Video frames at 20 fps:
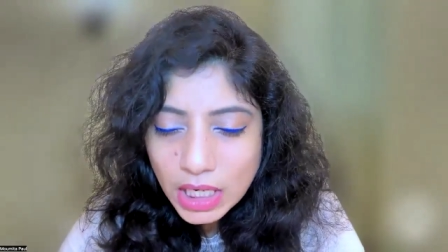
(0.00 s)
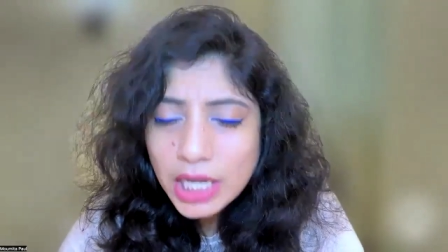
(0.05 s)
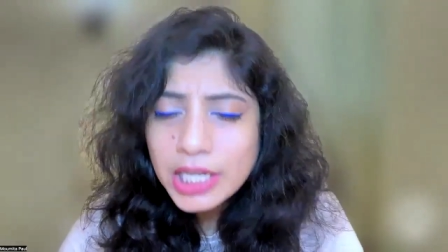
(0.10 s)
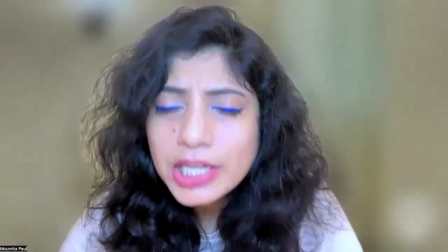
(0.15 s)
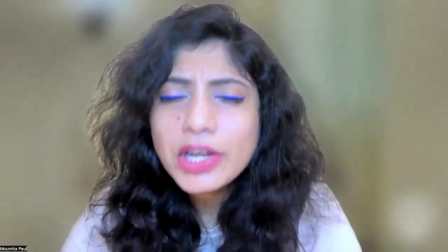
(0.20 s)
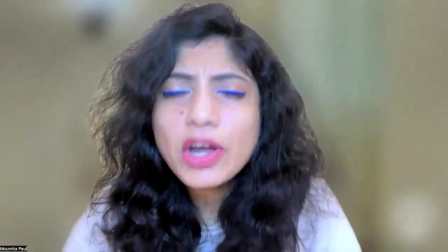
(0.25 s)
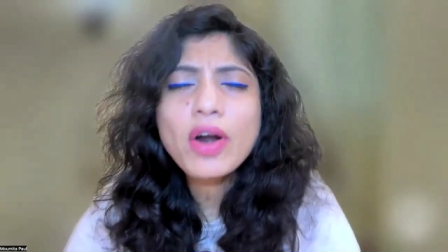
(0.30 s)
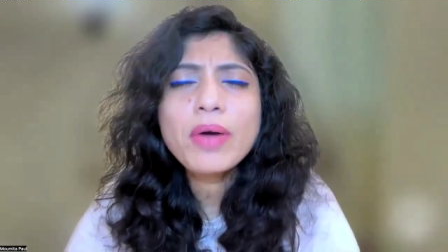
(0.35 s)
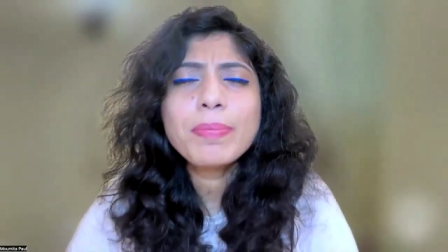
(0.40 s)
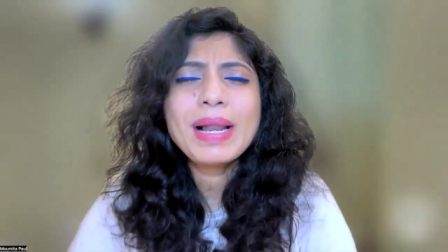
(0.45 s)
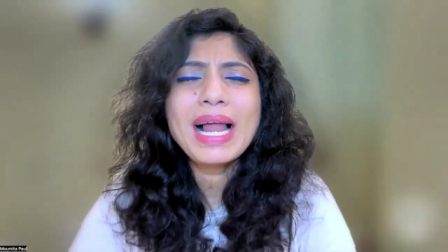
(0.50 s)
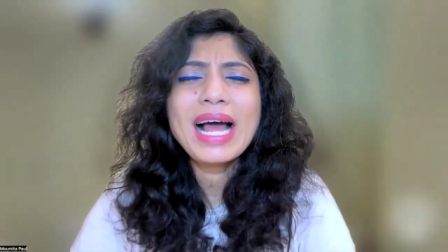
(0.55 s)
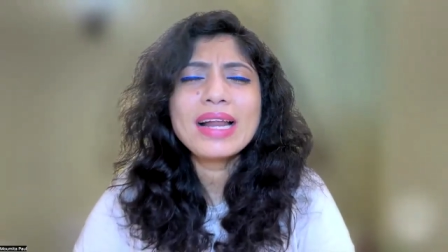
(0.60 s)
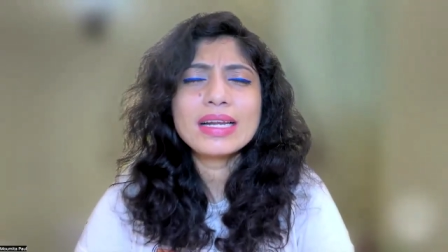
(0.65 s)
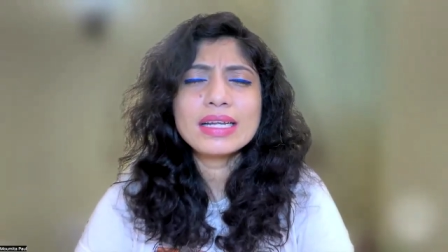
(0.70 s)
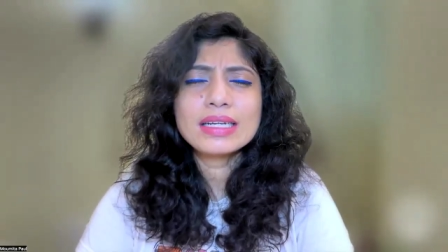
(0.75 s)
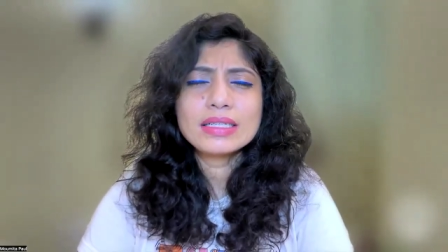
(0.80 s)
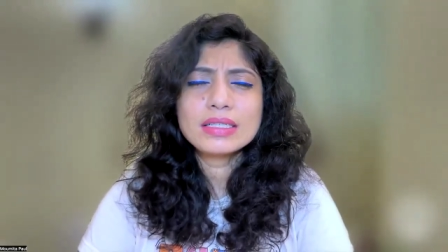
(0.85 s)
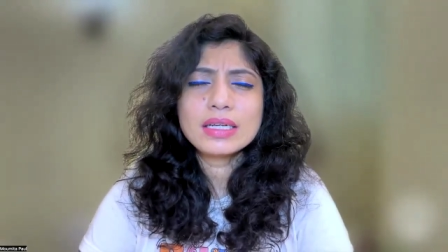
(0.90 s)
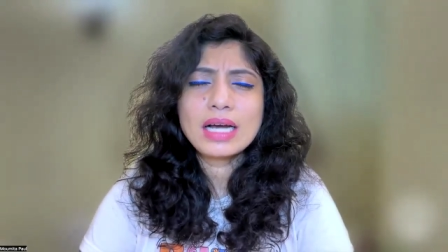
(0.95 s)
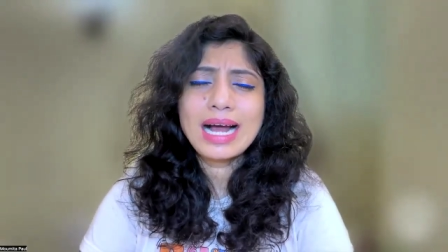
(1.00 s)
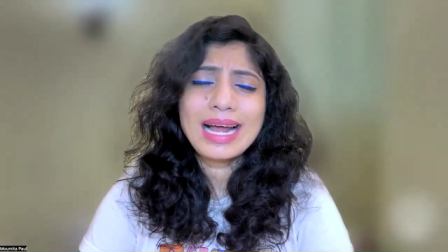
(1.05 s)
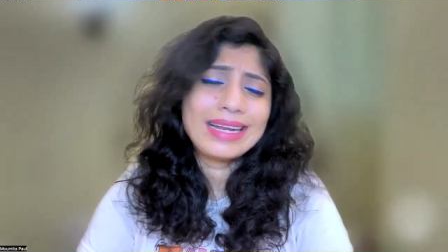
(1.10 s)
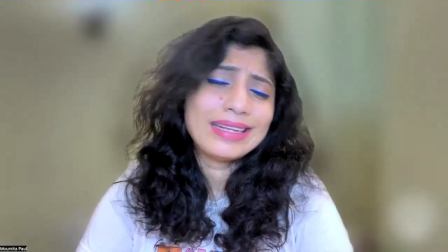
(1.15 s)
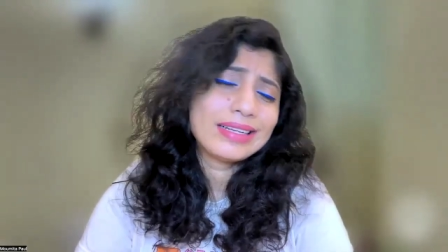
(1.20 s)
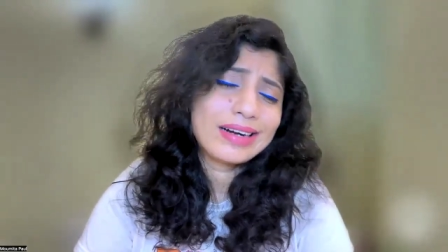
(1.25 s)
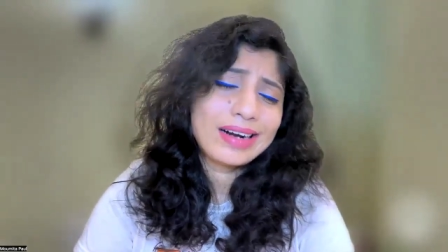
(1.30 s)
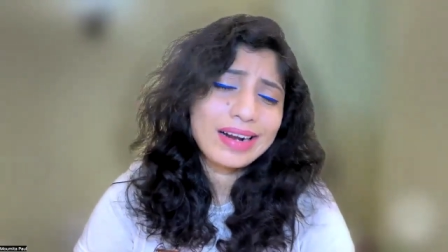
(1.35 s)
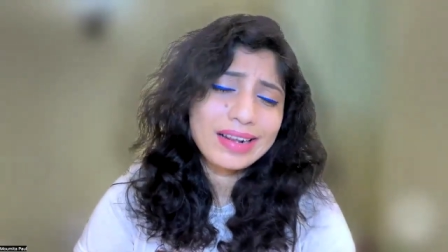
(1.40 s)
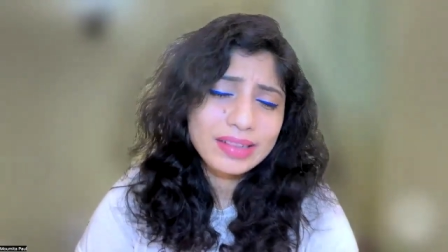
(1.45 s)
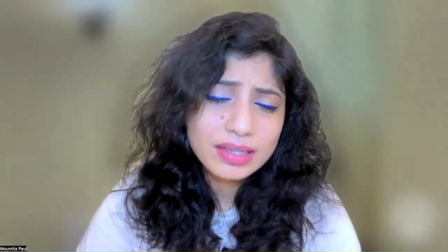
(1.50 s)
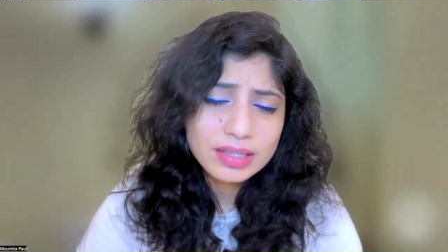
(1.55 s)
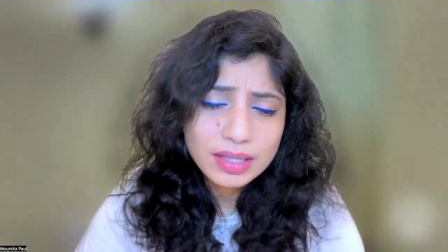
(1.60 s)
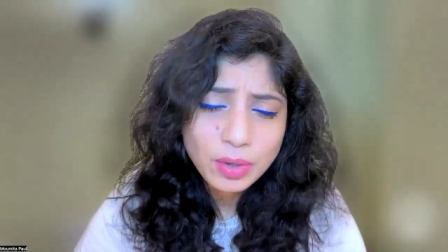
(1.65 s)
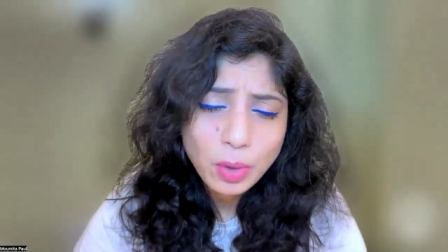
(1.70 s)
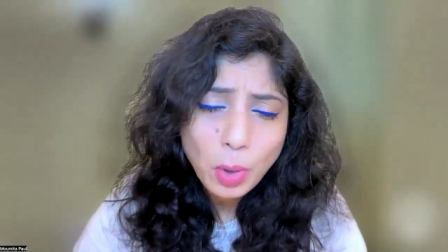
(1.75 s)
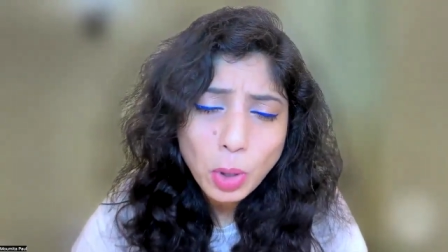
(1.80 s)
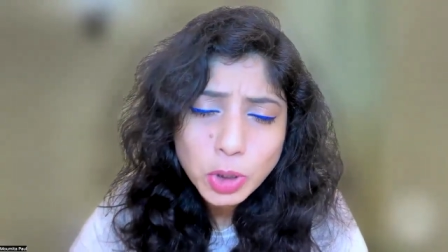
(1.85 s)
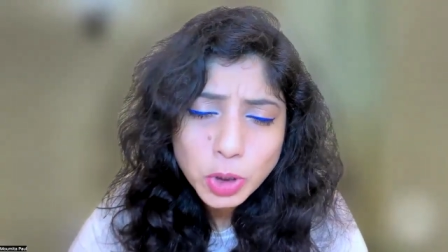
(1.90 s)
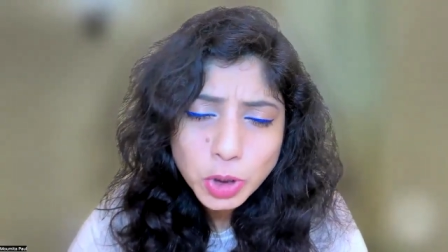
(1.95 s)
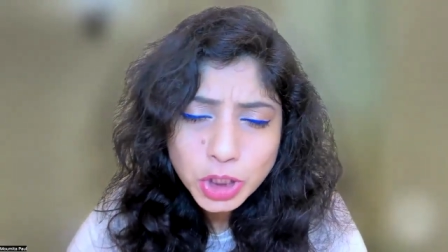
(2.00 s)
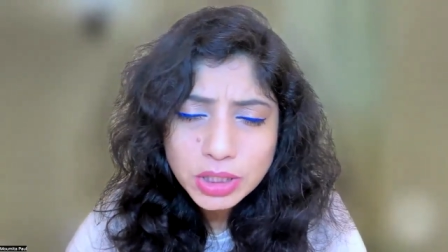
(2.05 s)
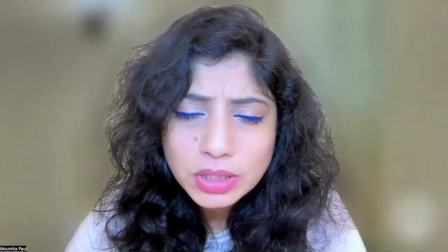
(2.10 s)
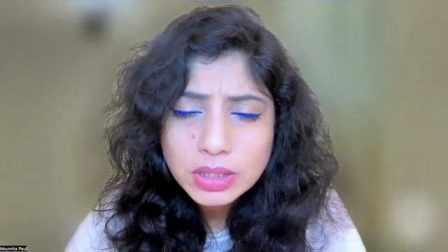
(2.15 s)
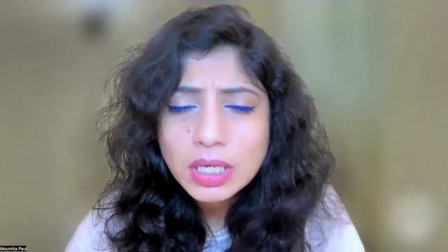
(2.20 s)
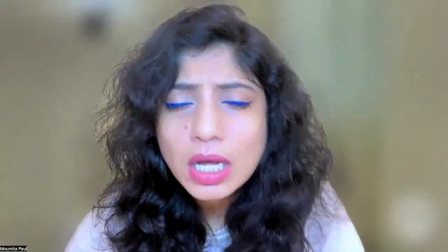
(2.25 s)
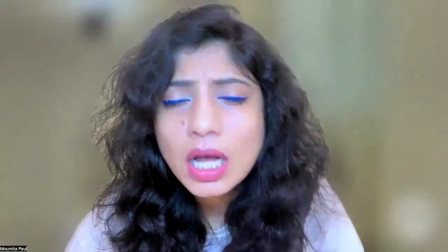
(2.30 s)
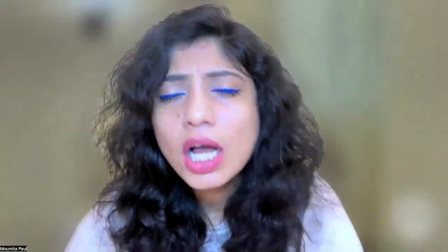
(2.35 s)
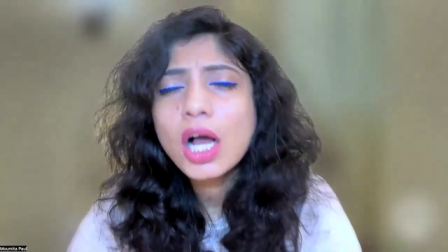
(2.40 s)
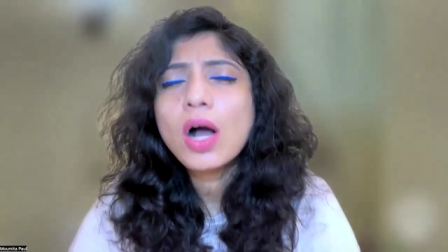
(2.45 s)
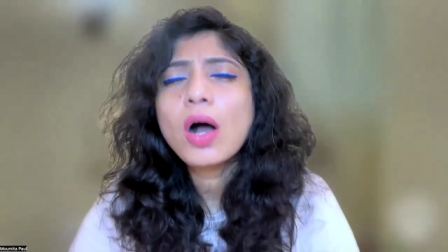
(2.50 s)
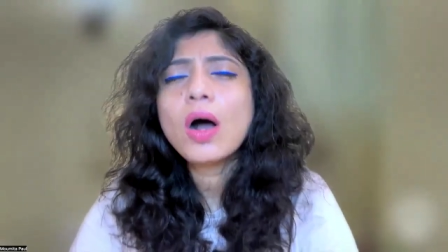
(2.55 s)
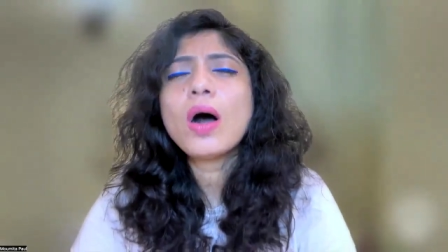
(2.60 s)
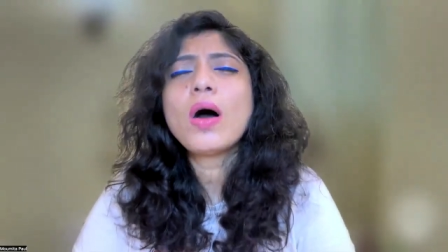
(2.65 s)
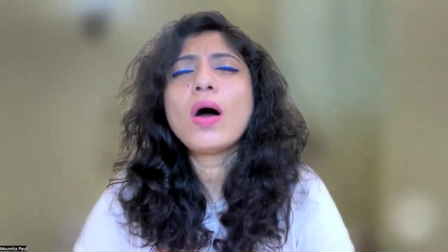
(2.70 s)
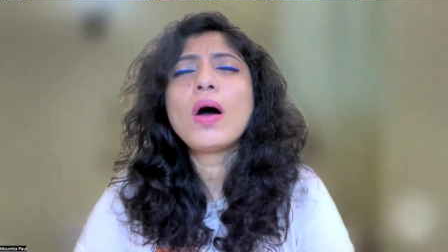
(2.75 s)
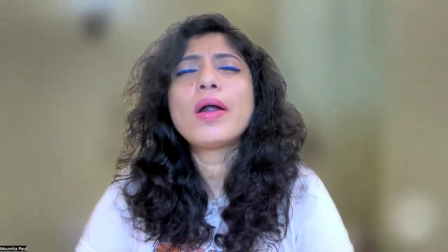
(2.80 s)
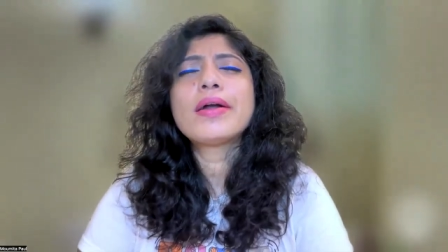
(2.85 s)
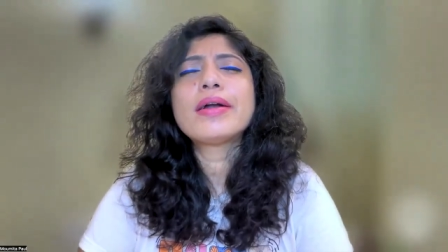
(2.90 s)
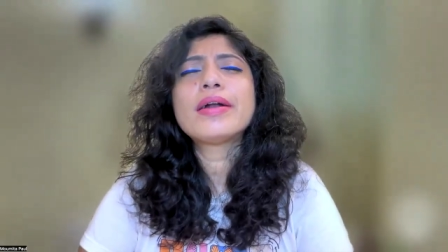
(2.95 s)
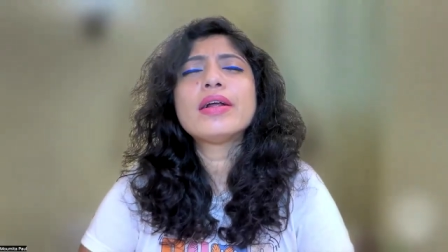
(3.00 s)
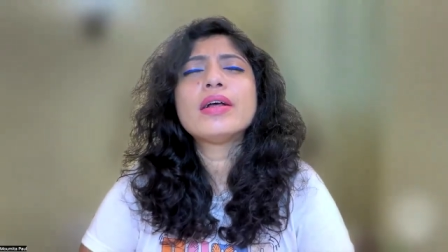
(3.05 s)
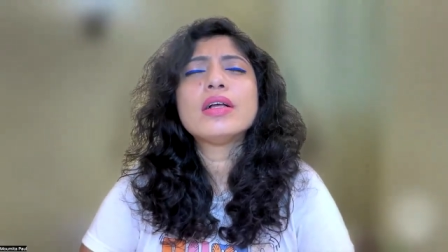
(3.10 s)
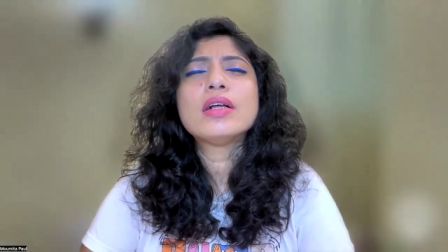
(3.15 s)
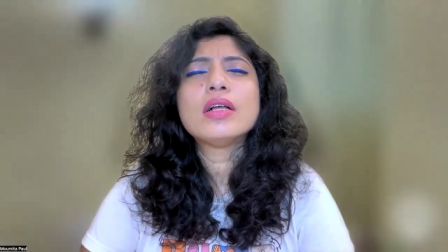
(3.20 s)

your planet, either under the ocean or